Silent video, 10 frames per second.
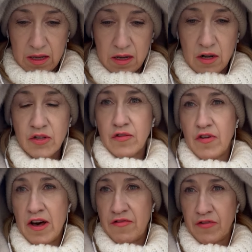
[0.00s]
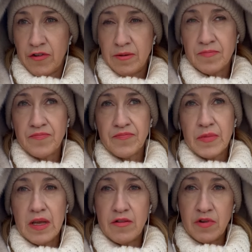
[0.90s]
Lots of love.
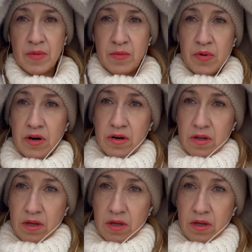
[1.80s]
And remember,